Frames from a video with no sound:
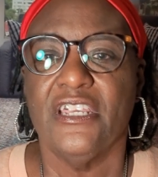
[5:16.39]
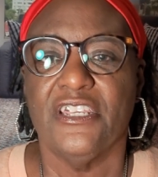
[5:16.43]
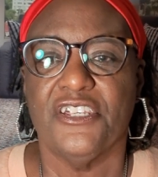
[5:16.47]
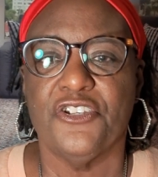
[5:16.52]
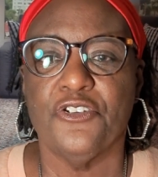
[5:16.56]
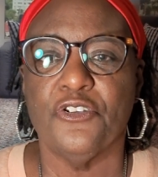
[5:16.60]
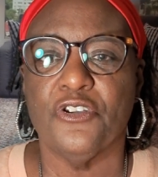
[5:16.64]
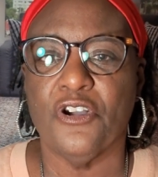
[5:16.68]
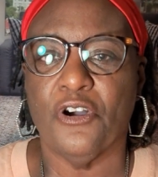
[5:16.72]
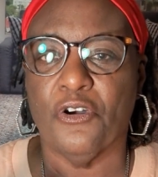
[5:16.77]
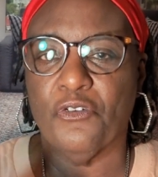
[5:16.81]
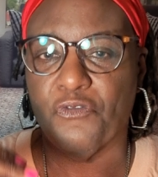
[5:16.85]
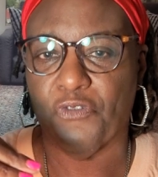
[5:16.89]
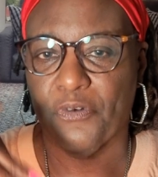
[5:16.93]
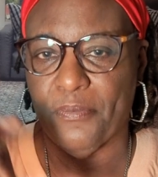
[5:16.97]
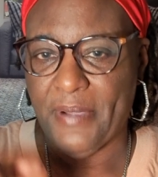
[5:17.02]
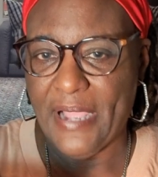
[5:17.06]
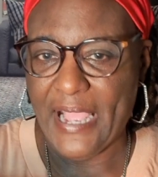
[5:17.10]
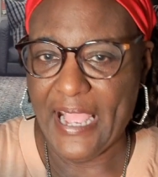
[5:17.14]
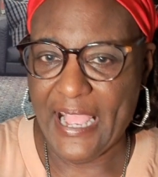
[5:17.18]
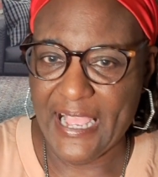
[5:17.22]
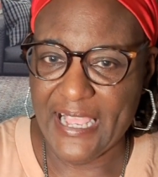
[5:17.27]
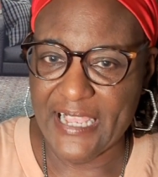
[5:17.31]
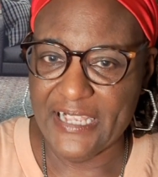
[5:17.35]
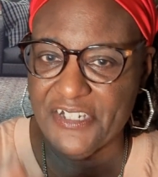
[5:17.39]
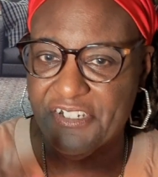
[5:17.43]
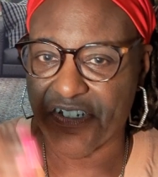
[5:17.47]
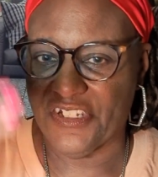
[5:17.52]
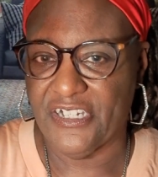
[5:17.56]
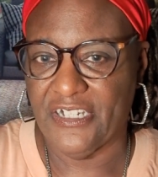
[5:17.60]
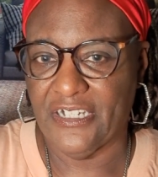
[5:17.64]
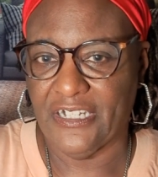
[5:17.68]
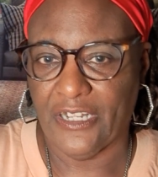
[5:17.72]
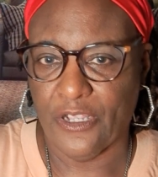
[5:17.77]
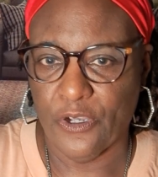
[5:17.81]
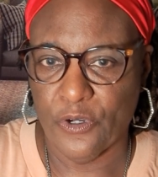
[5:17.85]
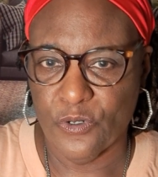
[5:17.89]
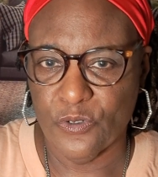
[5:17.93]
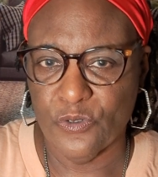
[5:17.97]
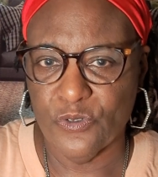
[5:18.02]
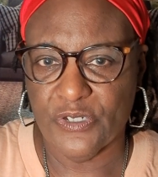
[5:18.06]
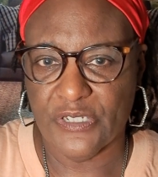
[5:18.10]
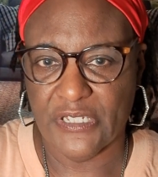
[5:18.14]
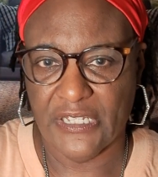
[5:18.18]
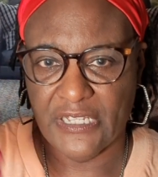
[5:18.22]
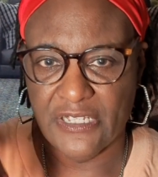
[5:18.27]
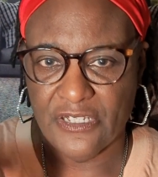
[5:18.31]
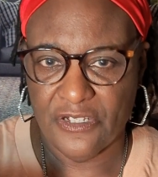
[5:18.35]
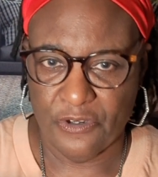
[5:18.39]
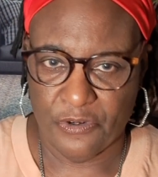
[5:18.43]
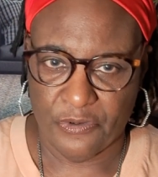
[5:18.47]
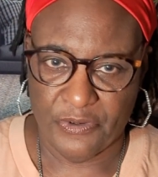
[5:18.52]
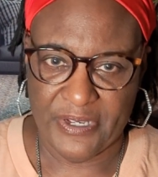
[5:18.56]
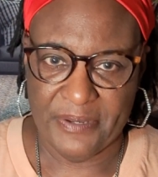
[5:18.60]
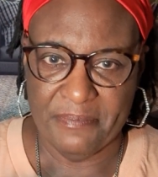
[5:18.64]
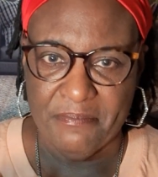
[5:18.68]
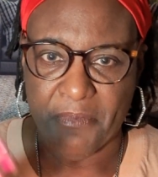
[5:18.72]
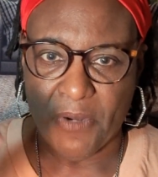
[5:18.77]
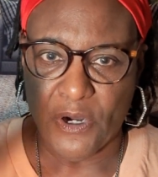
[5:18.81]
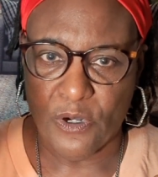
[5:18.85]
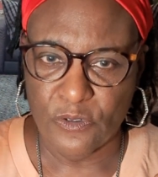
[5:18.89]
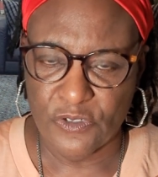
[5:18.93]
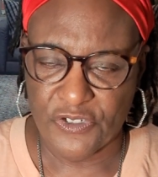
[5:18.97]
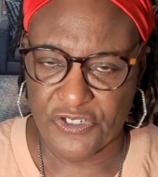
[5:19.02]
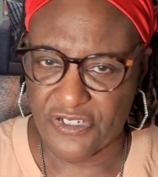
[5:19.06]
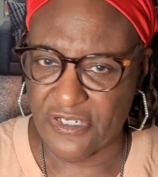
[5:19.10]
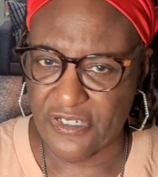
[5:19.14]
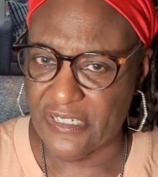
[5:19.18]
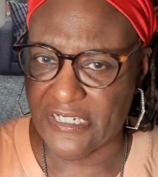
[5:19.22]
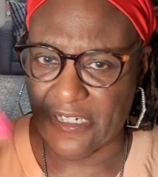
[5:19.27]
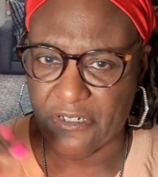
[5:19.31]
You go from highs and lows in your emotion.